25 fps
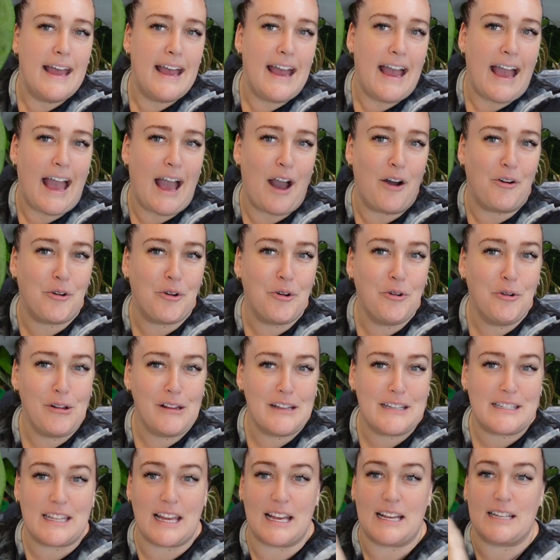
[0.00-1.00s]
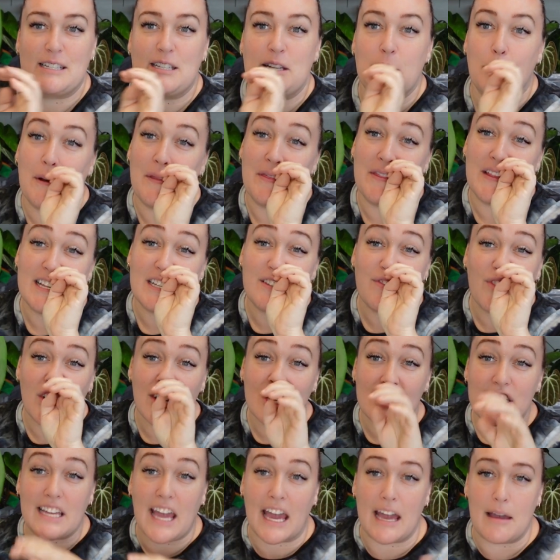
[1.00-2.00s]
How cool is this? So when this
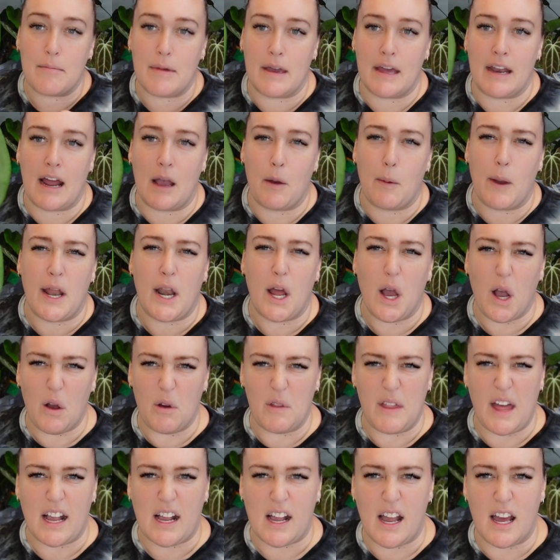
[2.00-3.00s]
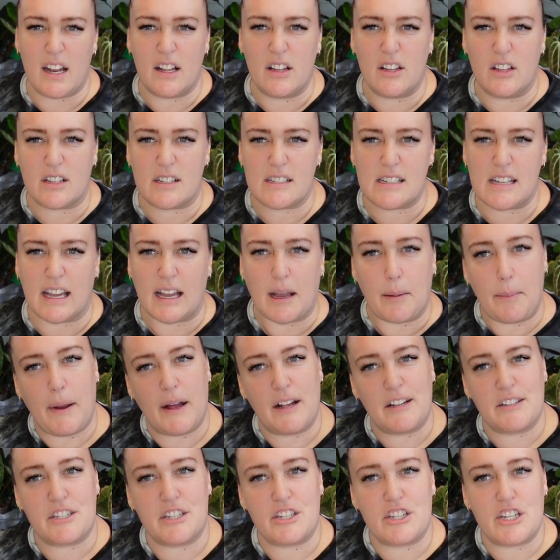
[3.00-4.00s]
first came in, I went, oh, that kind of looks like a
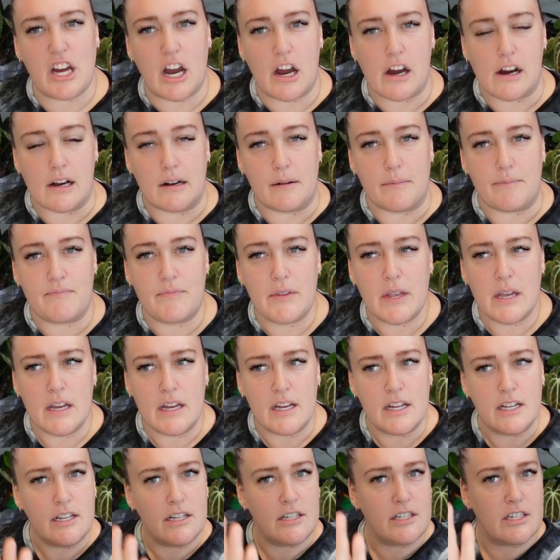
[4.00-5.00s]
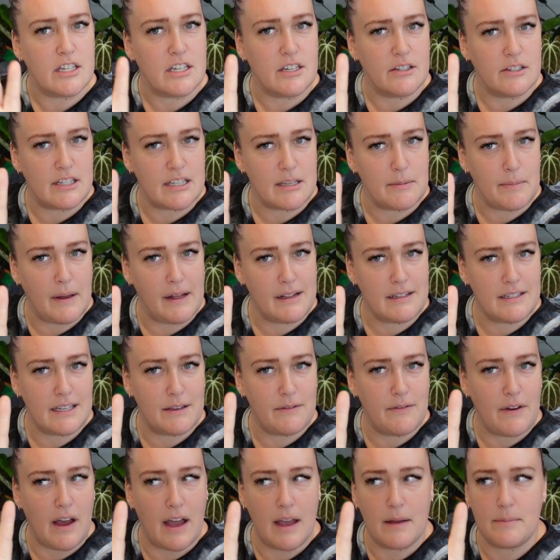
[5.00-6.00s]
peltigerum. Do you see pelty
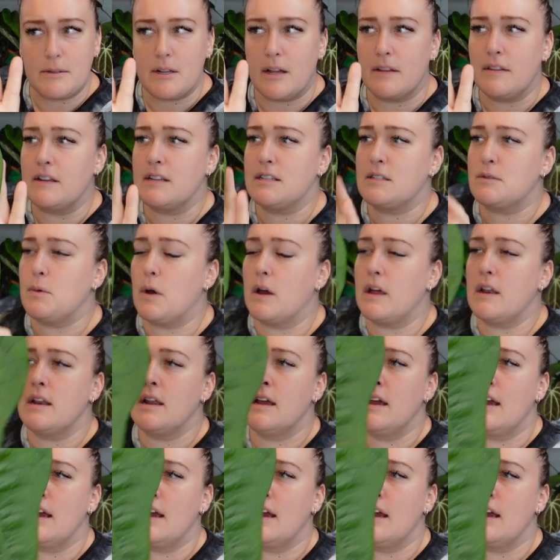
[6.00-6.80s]
vibes on this one?